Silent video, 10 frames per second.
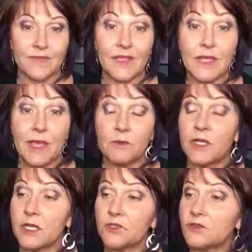the light would
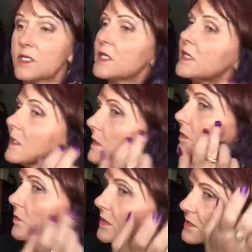naturally hit.
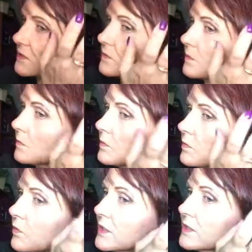You want to
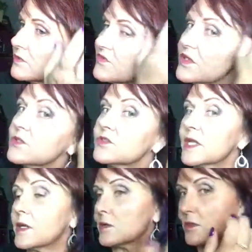bring those features
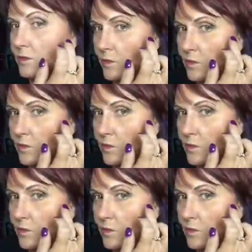out.